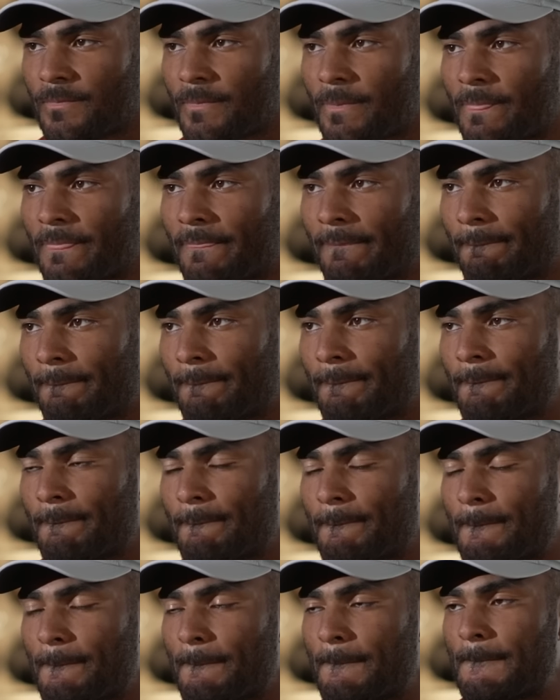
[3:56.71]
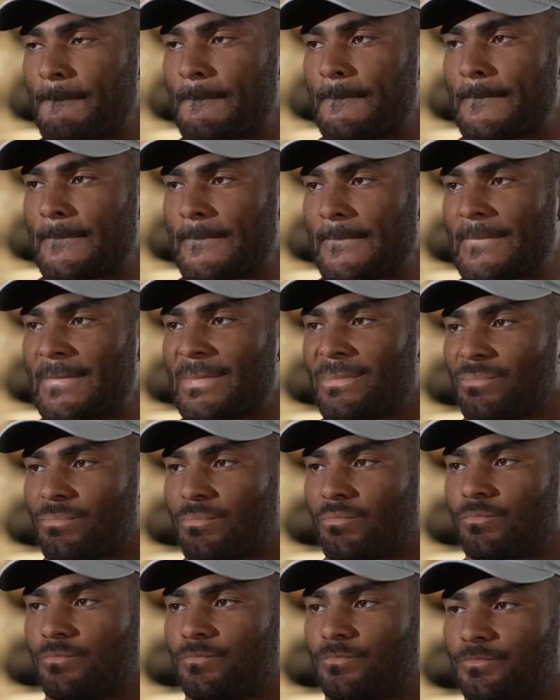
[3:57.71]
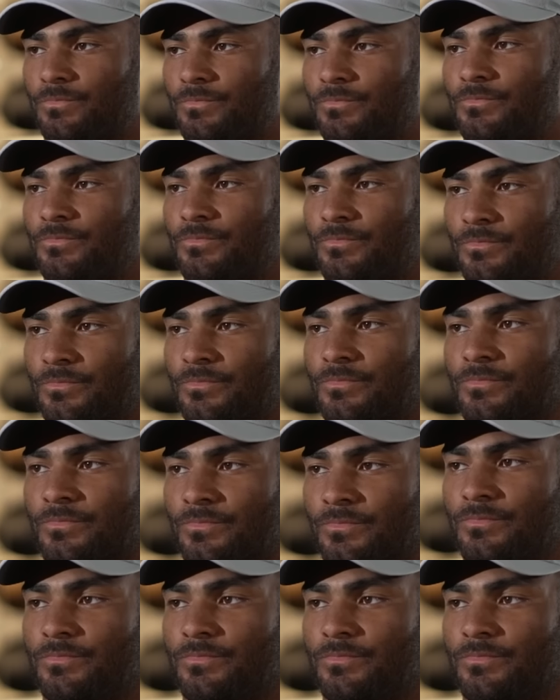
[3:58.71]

You mentioned that a couple of times. Best organization.